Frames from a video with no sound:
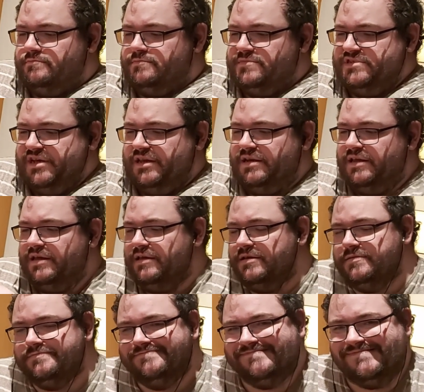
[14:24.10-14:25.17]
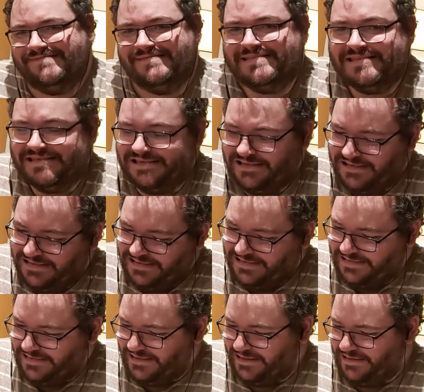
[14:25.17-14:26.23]
Sadly,
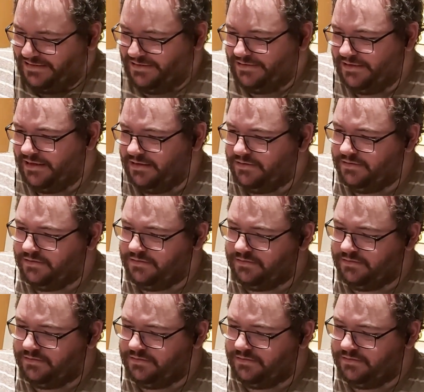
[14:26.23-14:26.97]
can't do that.